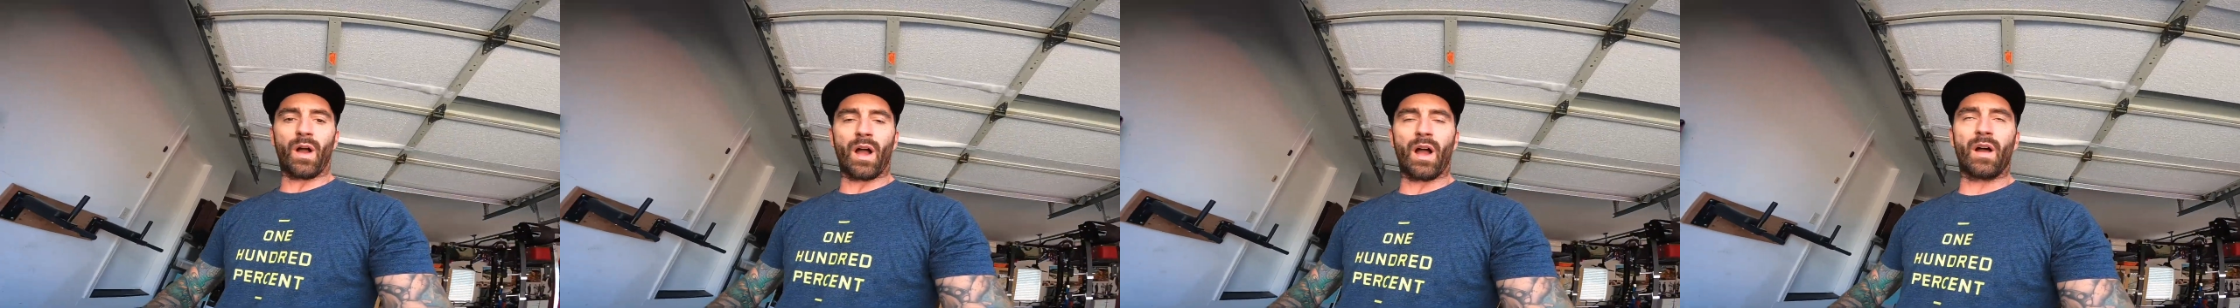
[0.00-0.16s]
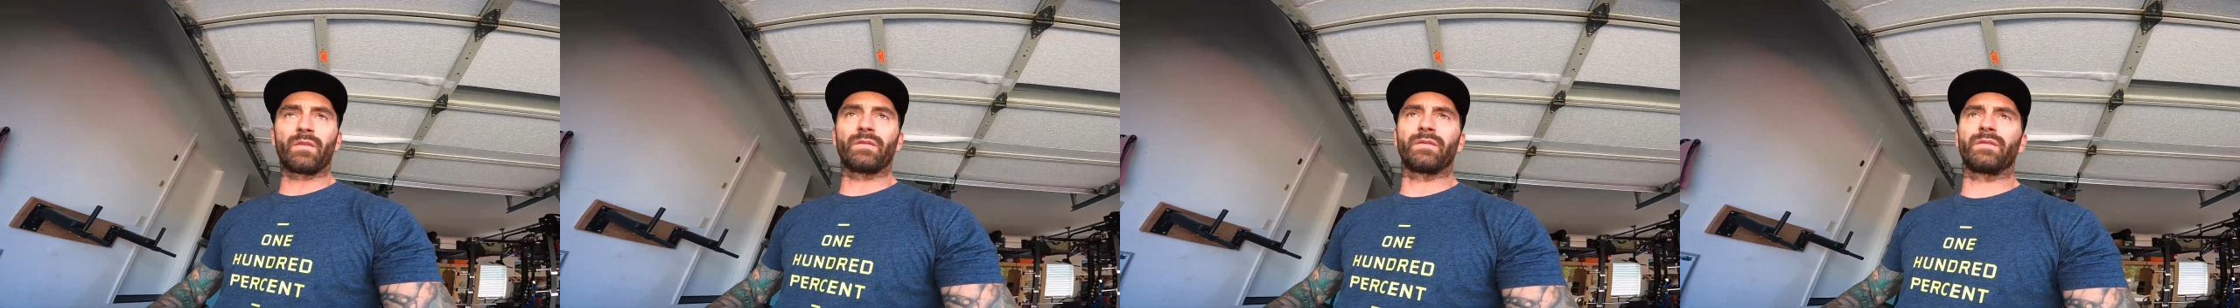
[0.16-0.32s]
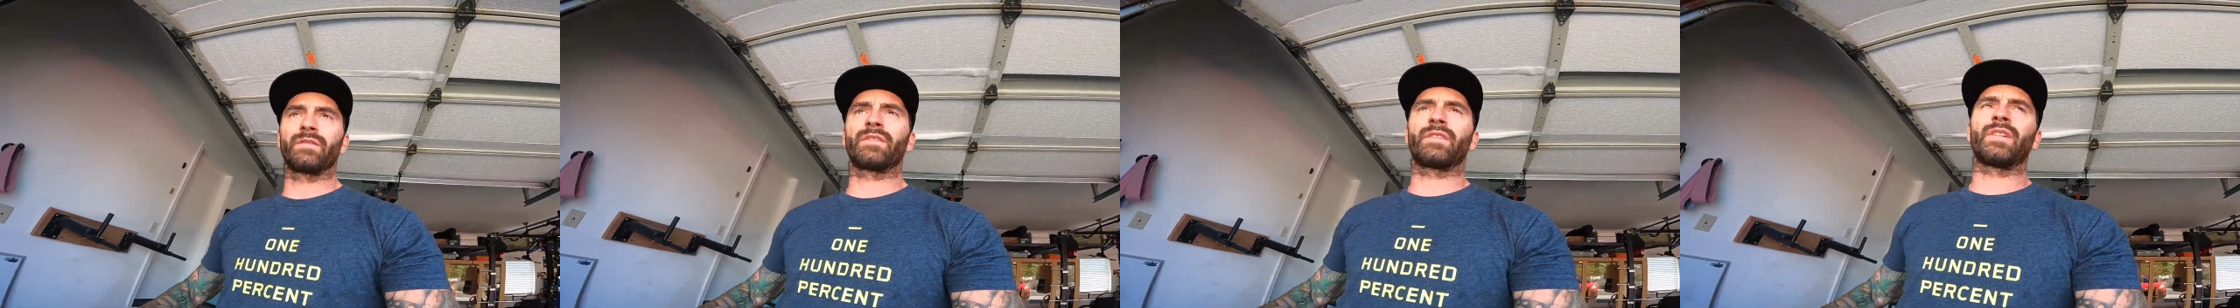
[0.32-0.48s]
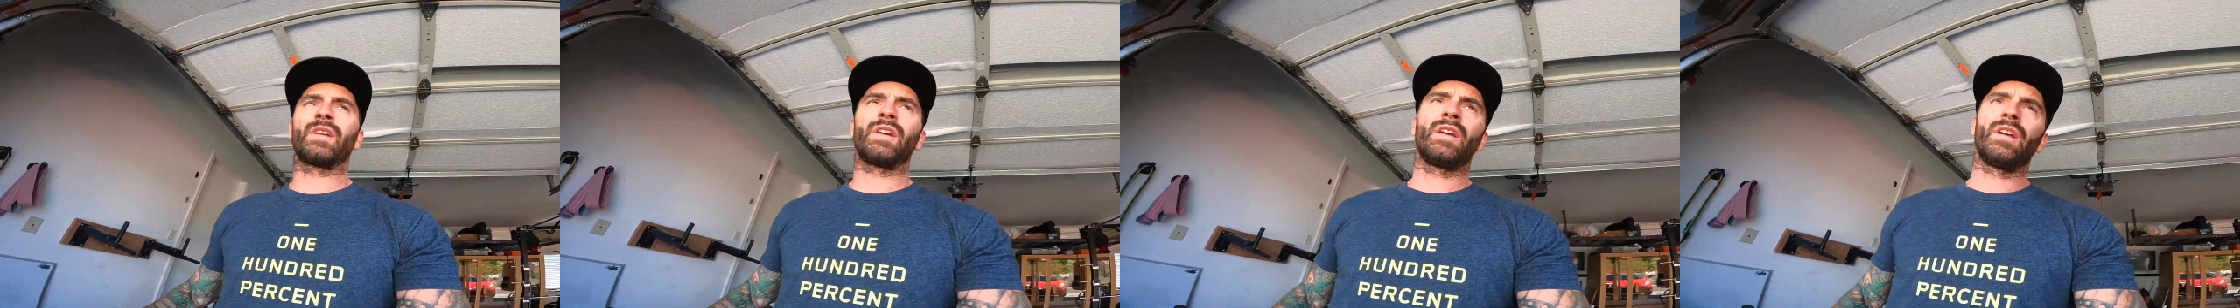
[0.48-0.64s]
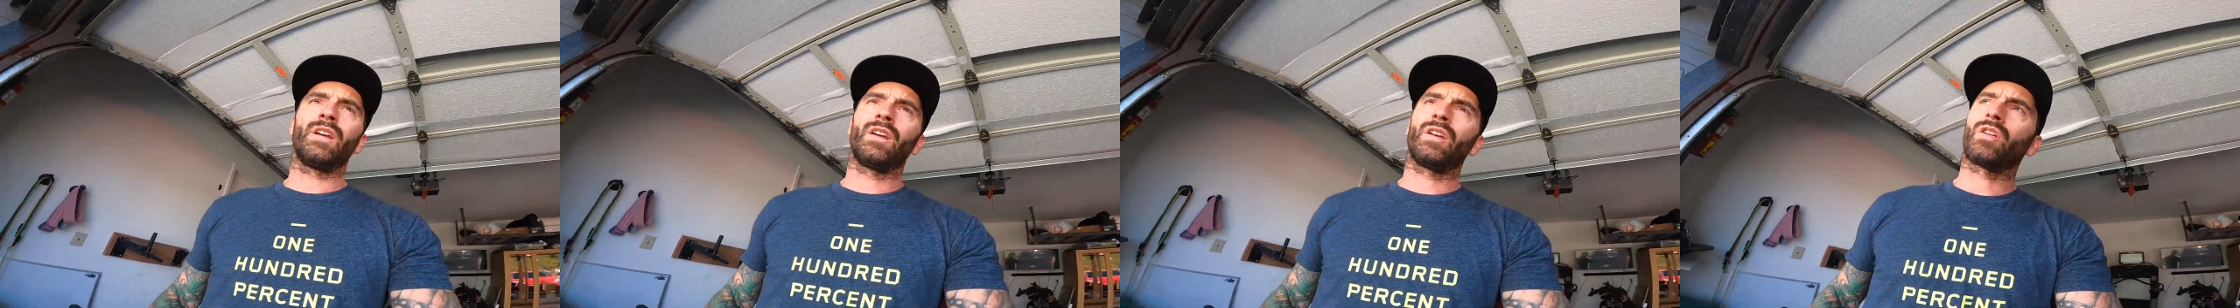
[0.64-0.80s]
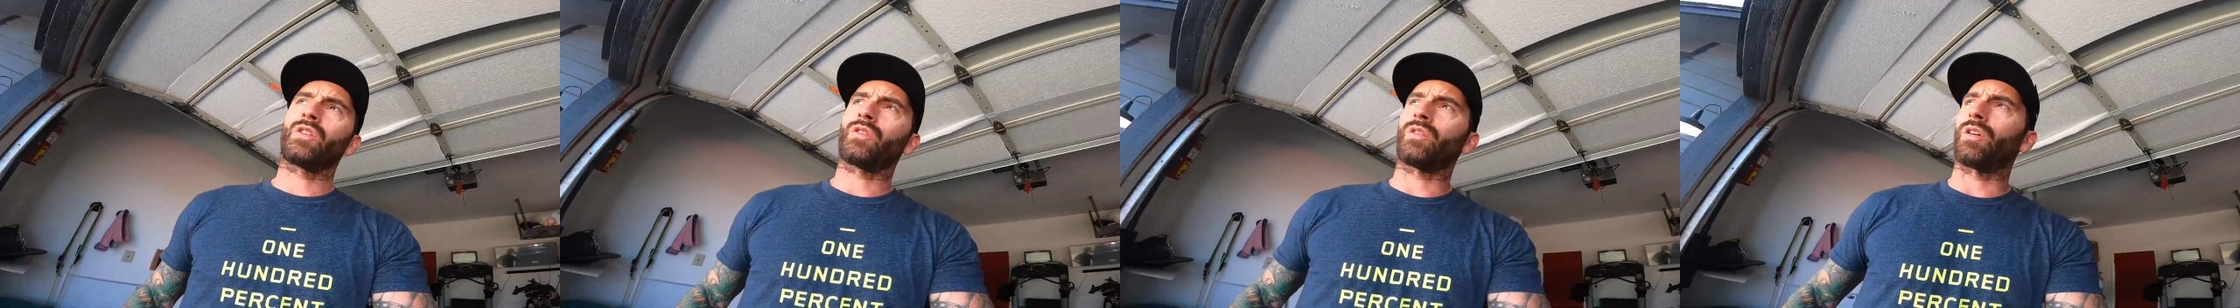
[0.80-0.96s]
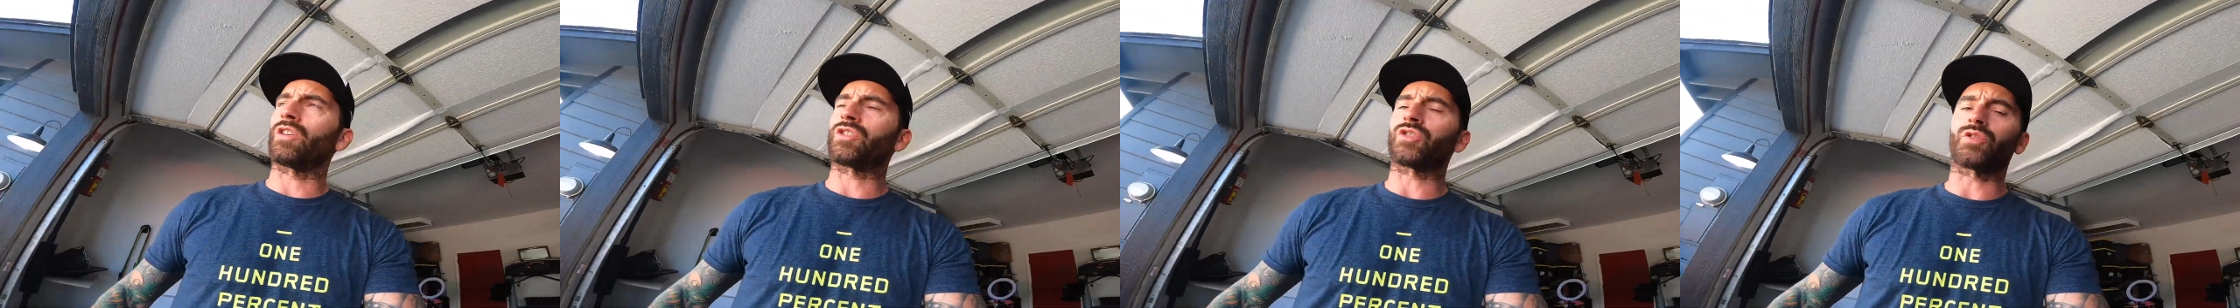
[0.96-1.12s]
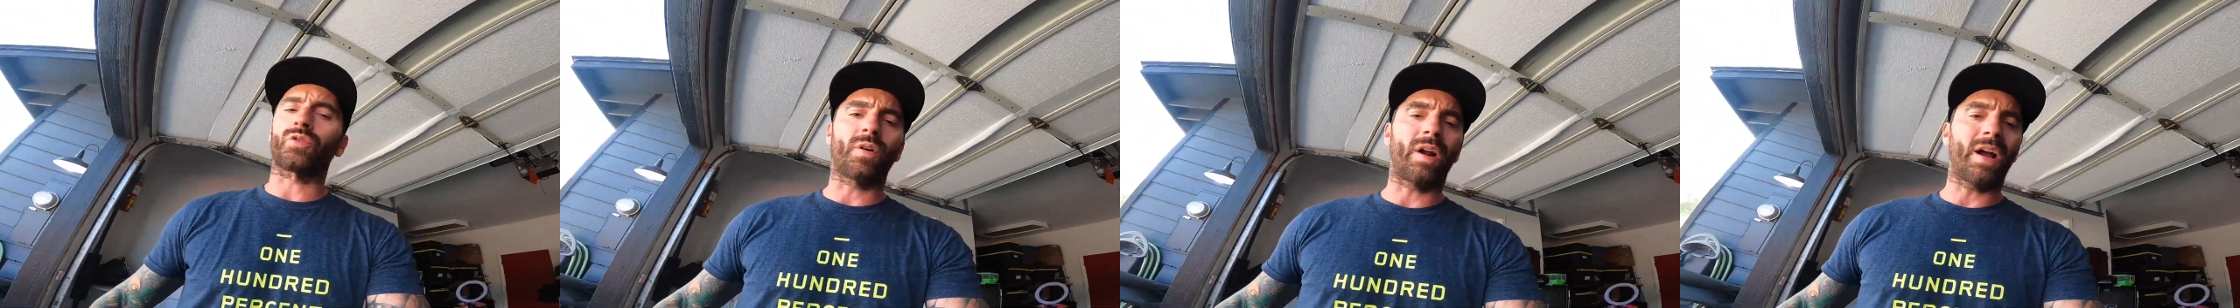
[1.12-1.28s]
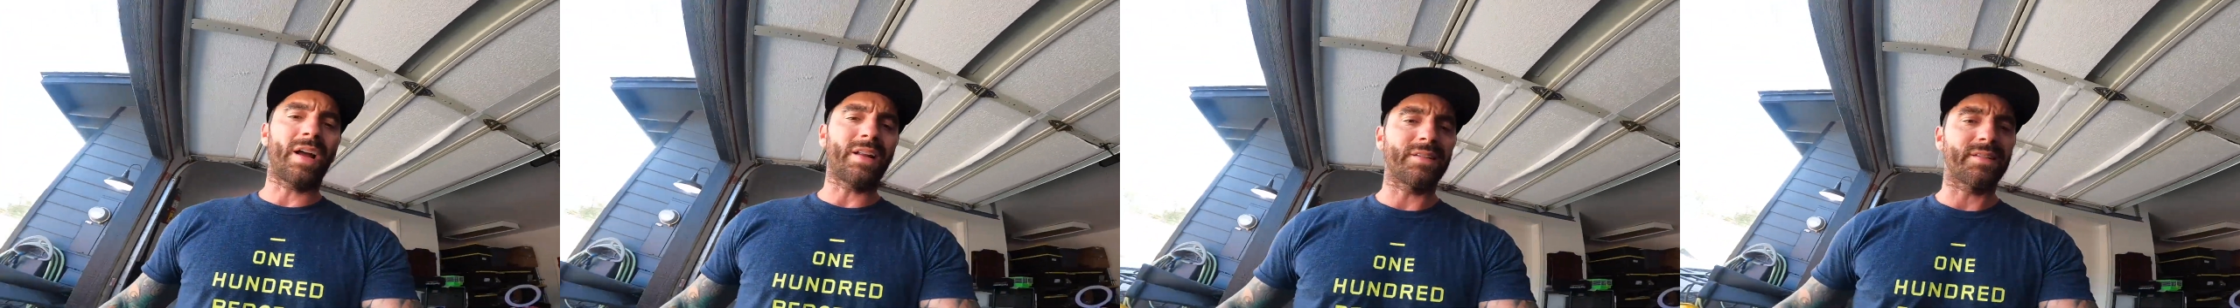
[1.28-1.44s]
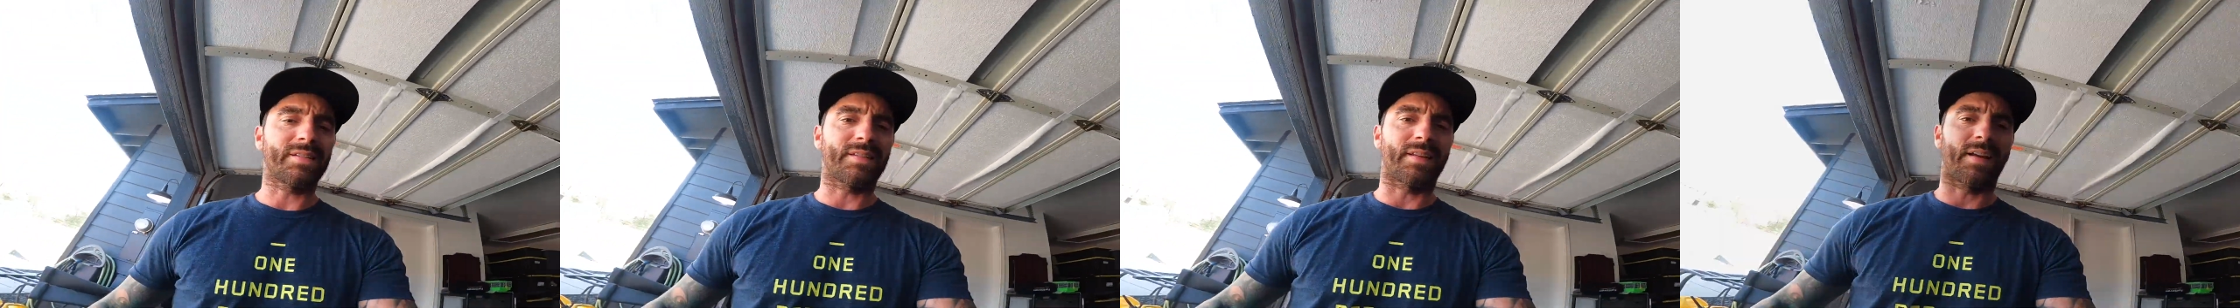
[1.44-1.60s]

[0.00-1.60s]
out and crush a riding